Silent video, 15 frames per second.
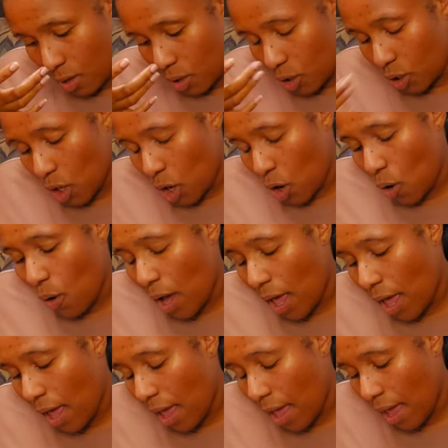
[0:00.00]
So
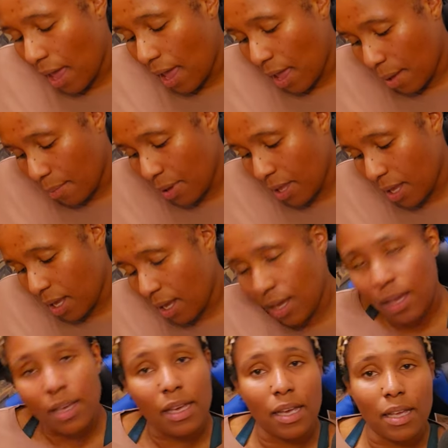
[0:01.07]

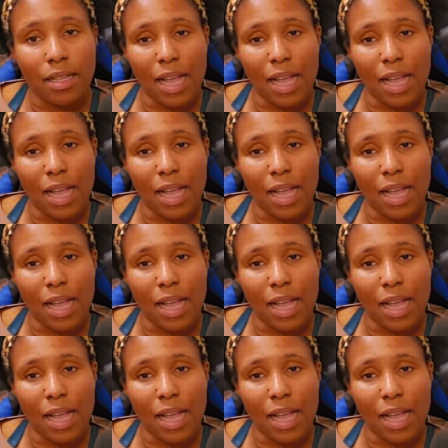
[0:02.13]
Emily,